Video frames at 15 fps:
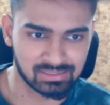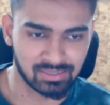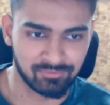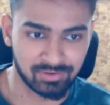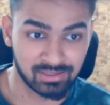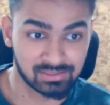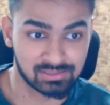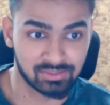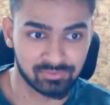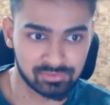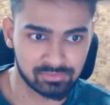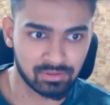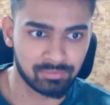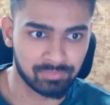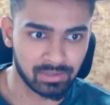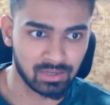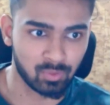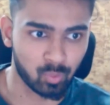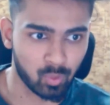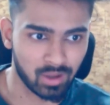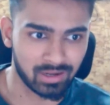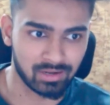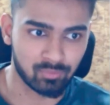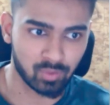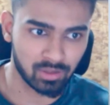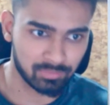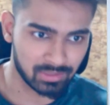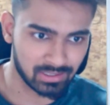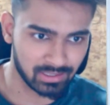If it is divisible, print 1 in y by